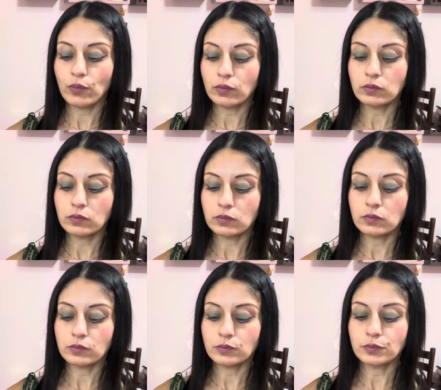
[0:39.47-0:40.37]

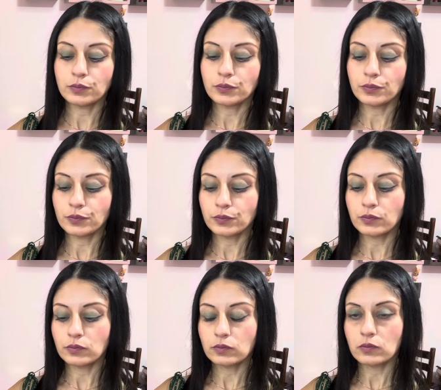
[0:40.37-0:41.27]

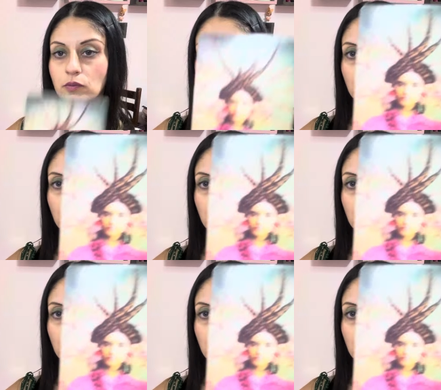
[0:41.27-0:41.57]
Nothing is said.